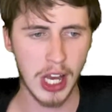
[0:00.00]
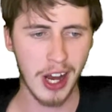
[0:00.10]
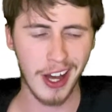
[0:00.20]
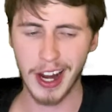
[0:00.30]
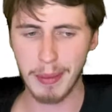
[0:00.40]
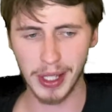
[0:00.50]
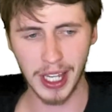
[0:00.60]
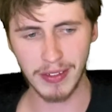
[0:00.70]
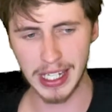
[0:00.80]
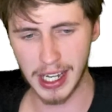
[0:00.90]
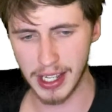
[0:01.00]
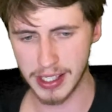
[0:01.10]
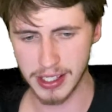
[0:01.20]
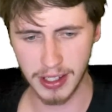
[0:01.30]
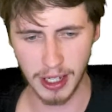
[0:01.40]
And I believe he
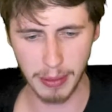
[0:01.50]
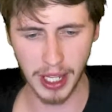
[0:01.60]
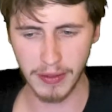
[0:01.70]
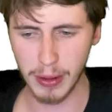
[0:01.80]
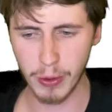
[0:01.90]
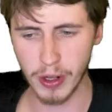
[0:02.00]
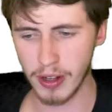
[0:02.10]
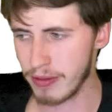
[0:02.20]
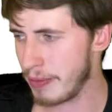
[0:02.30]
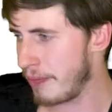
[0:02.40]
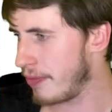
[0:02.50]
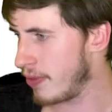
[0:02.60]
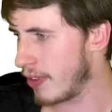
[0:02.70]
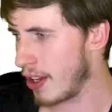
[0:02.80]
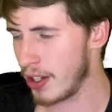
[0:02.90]
does. I believe he would have.
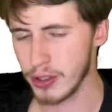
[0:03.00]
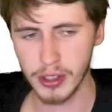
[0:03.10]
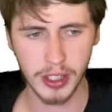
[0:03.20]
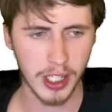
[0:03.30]
I do.